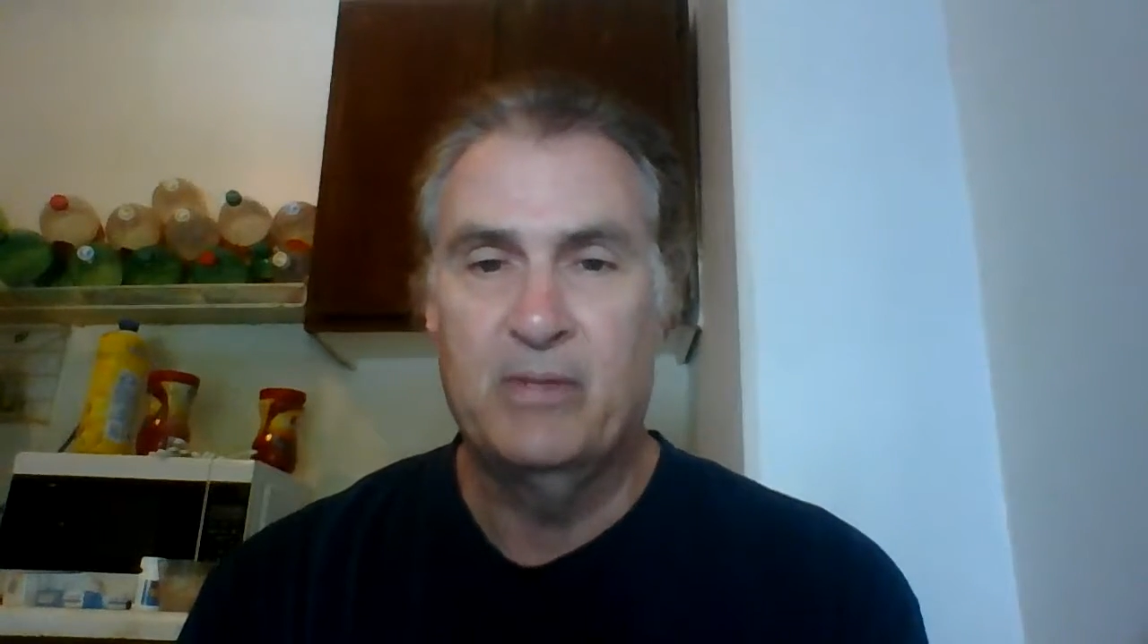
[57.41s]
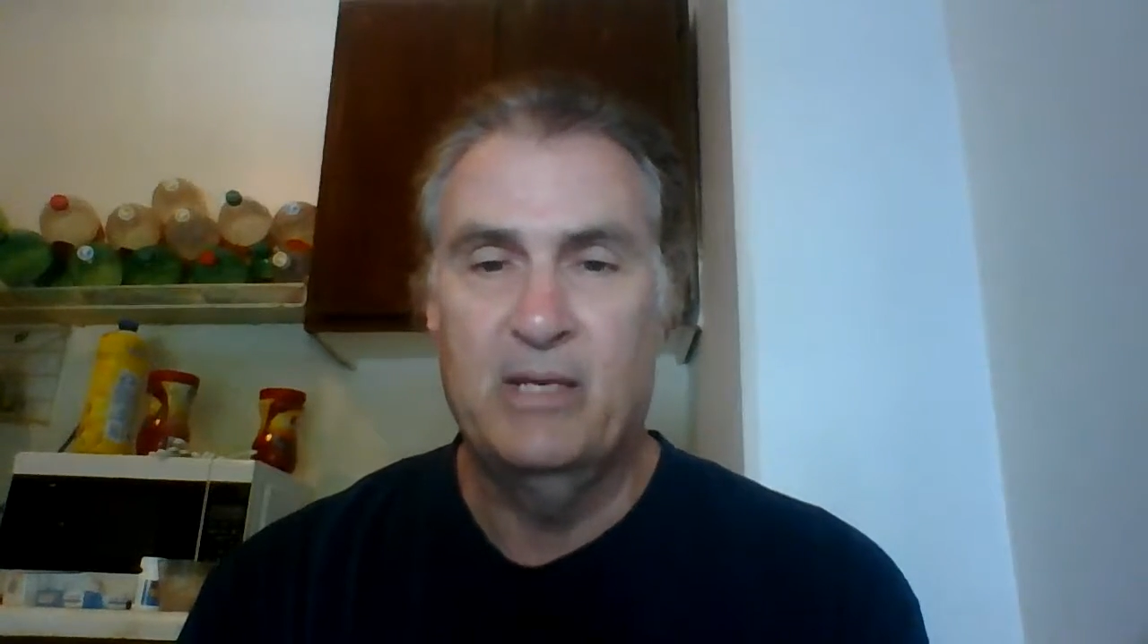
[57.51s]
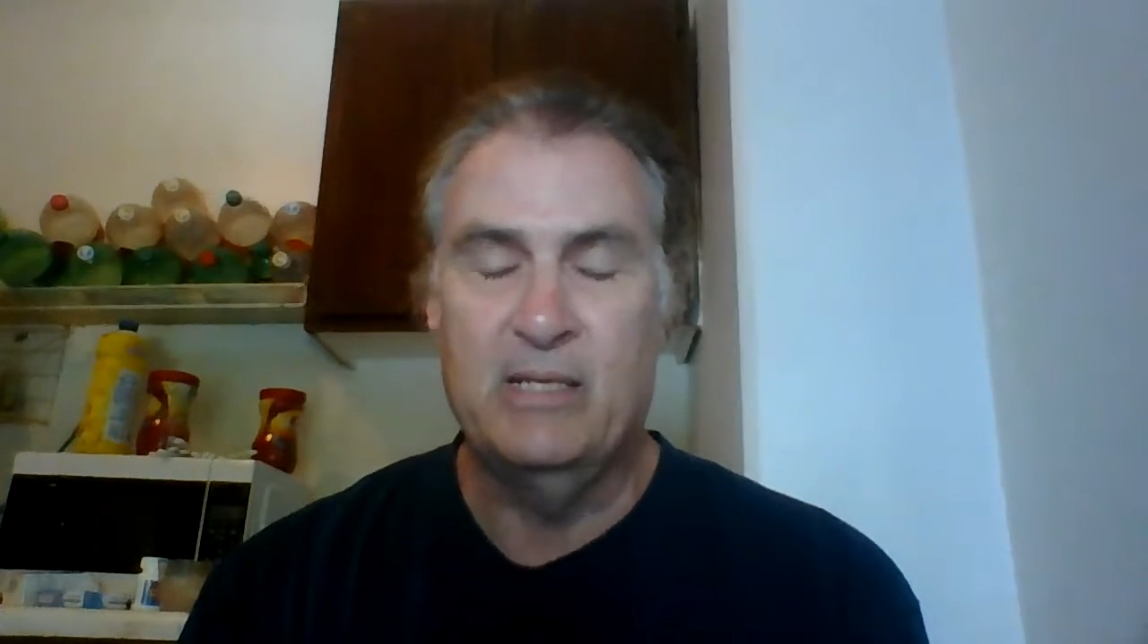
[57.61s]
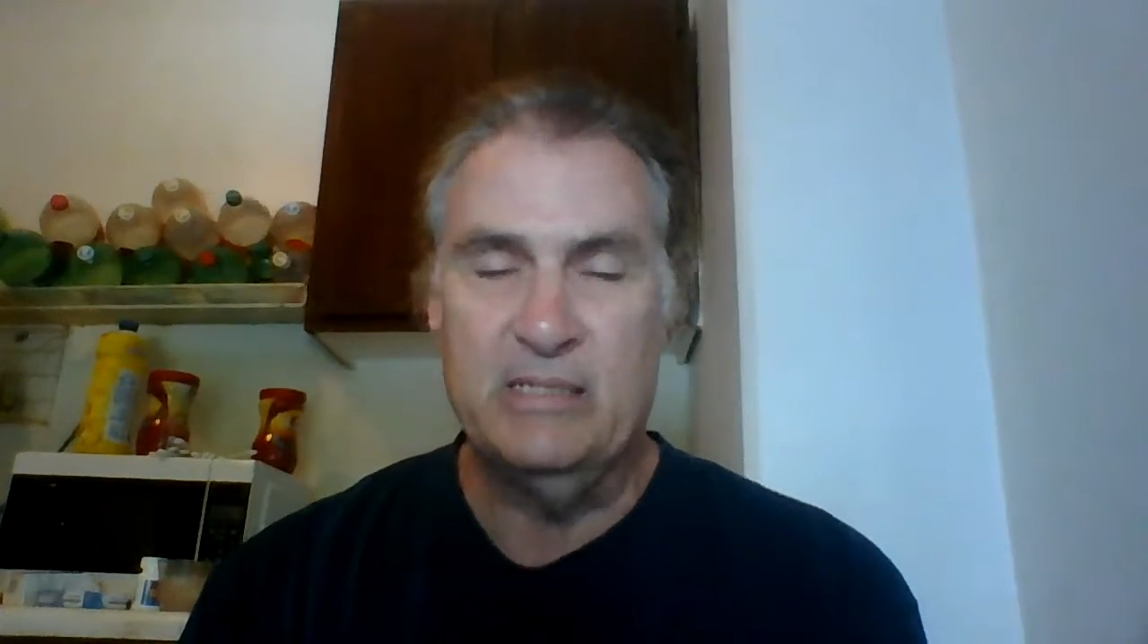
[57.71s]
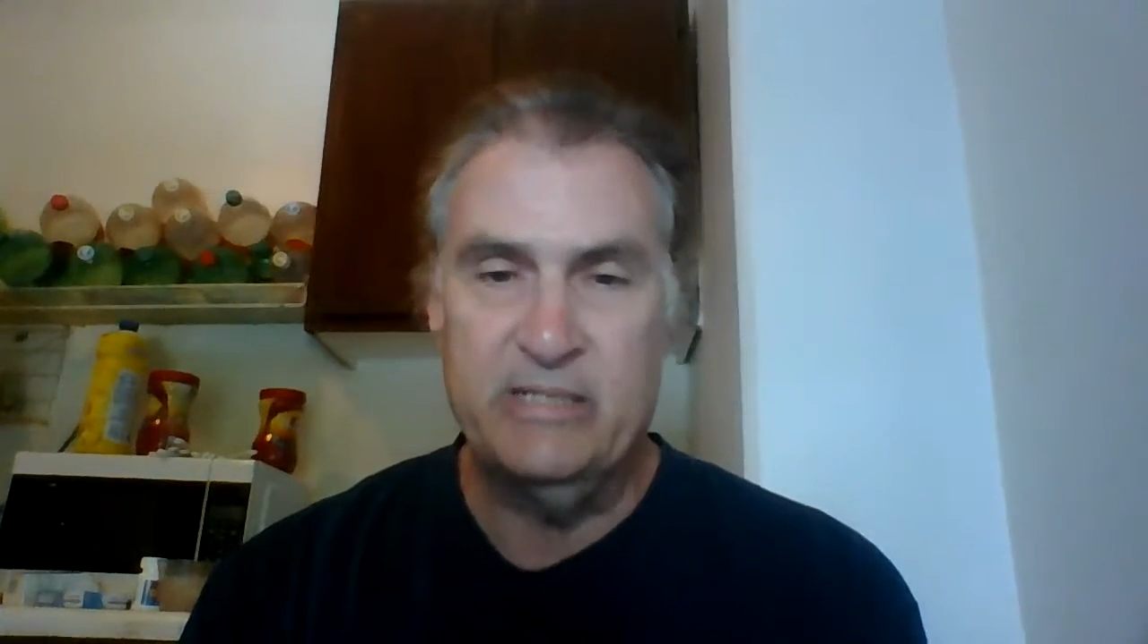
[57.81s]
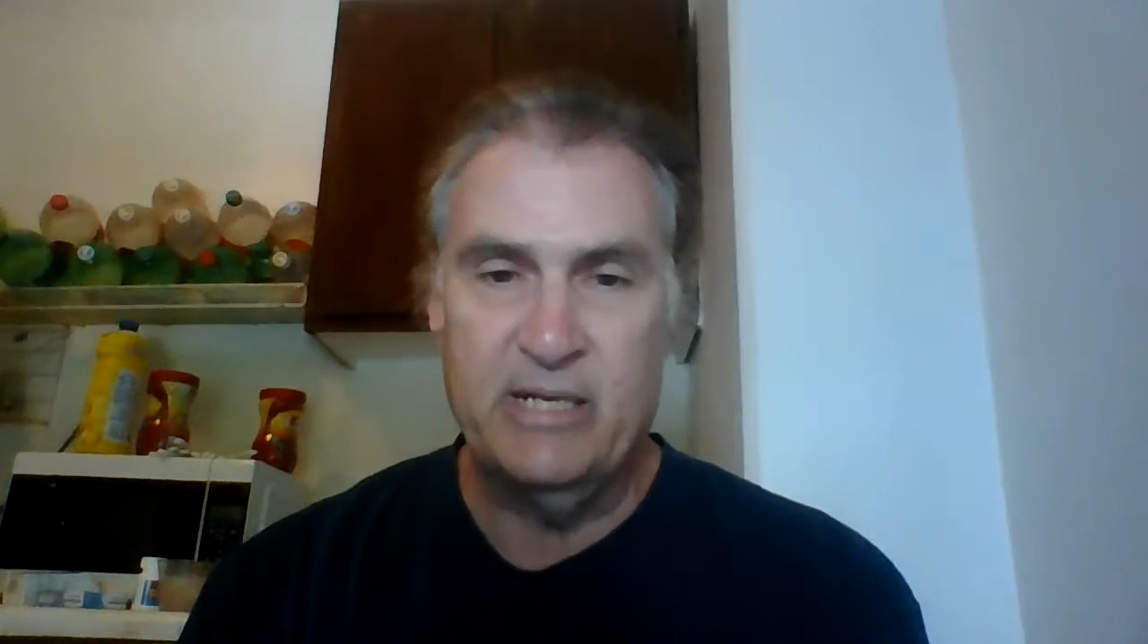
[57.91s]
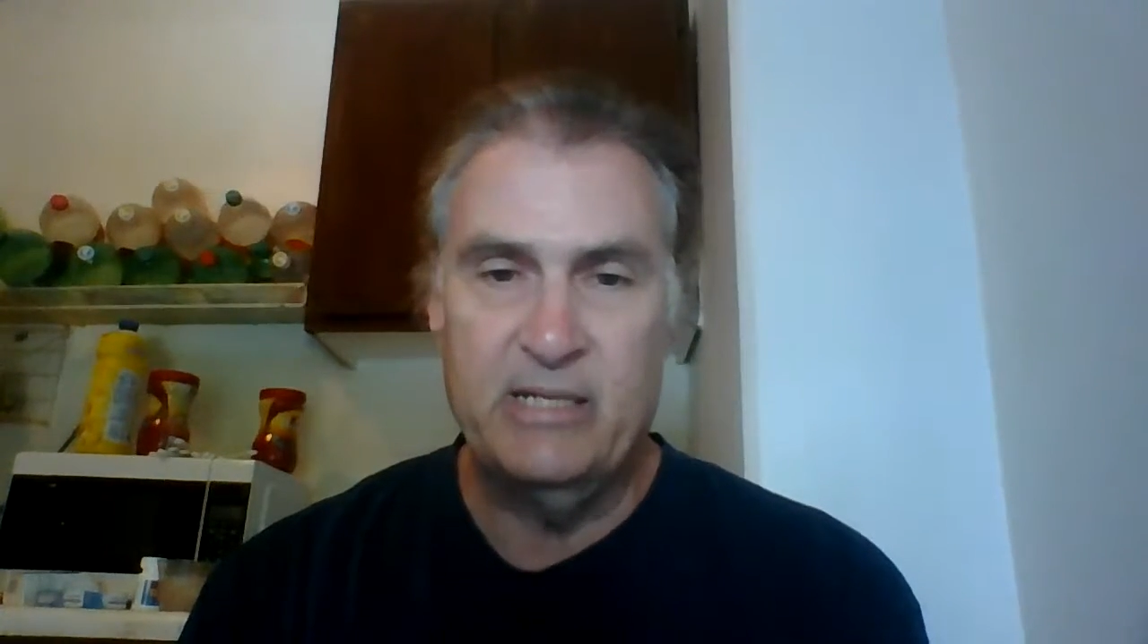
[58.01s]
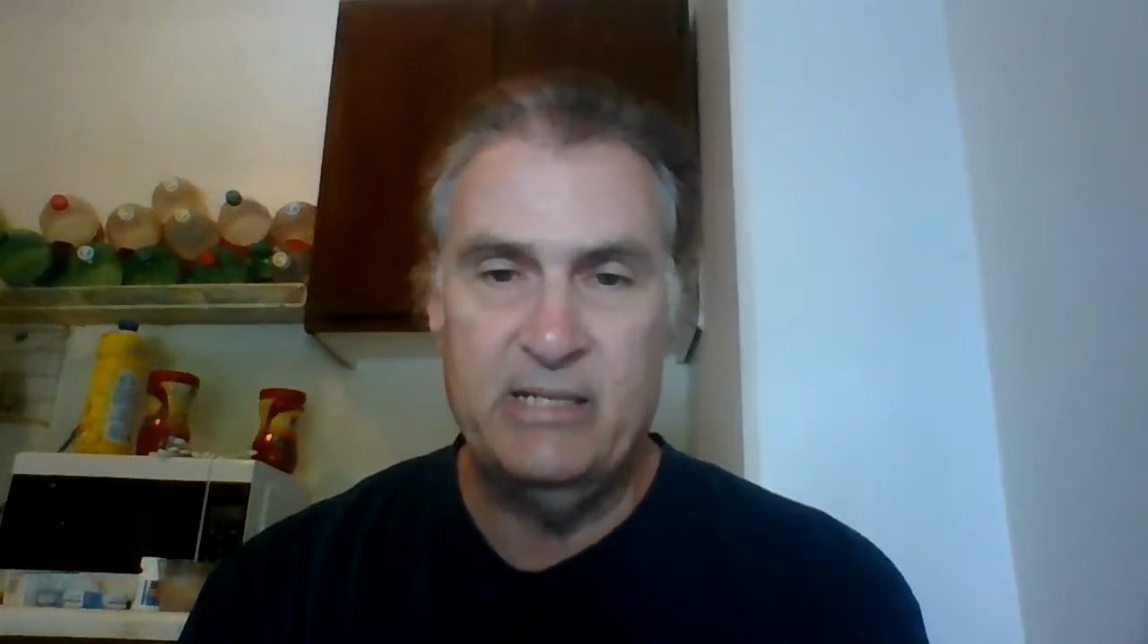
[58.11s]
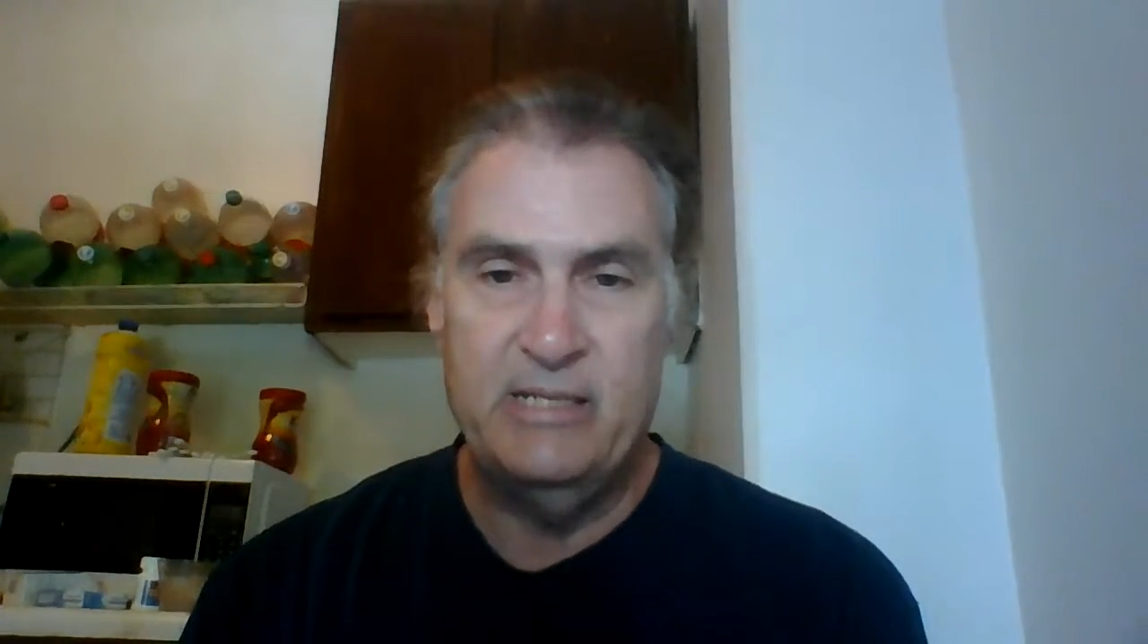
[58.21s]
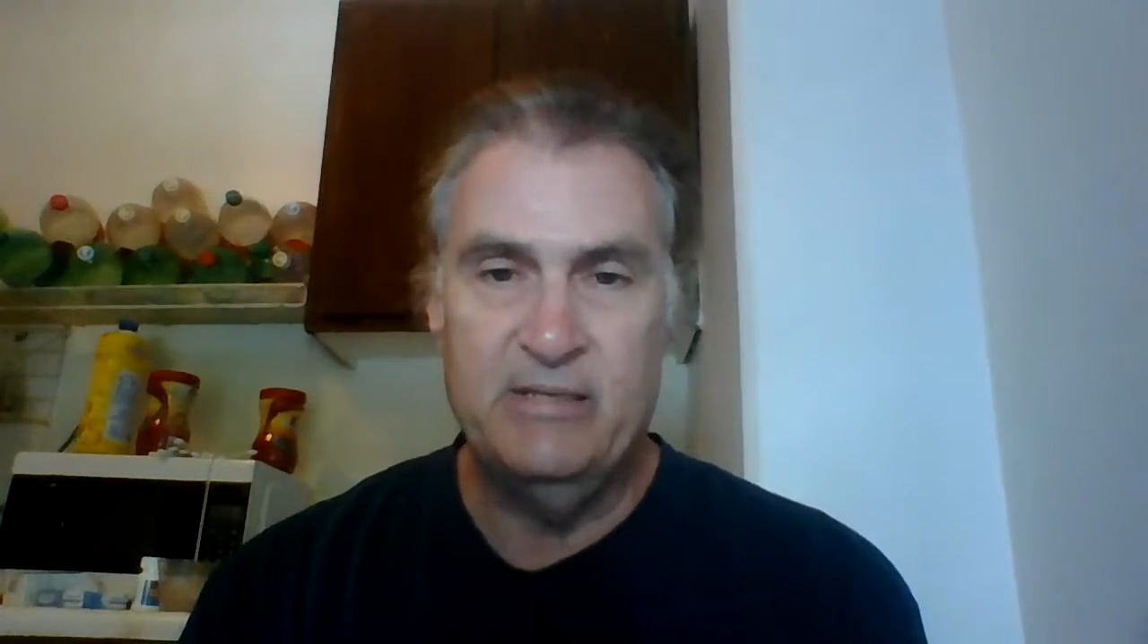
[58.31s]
anxiety